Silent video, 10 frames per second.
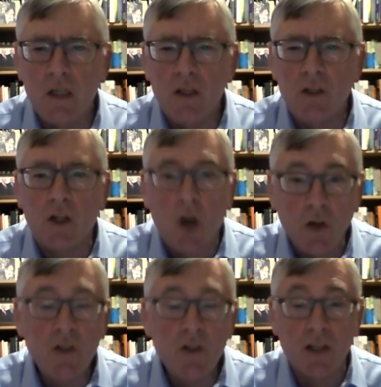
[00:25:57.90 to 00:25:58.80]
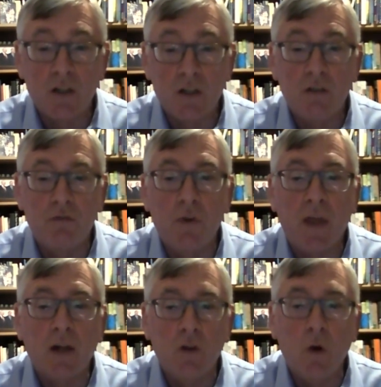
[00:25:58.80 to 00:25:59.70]
the context for
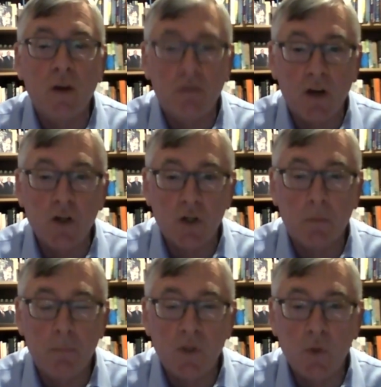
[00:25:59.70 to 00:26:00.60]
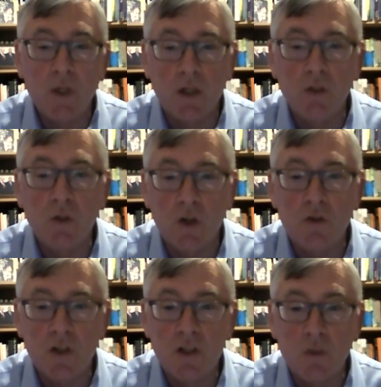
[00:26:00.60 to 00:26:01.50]
that growing friendship between our two
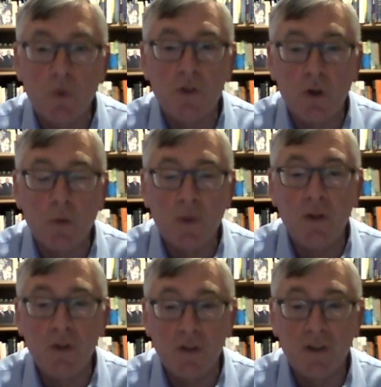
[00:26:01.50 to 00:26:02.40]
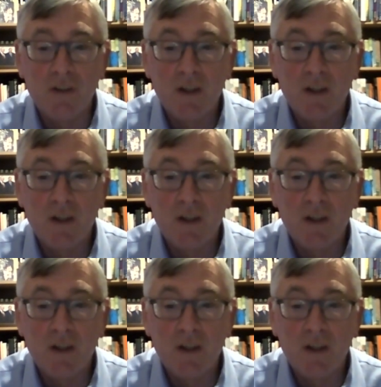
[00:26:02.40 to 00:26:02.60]
countries was the European Union.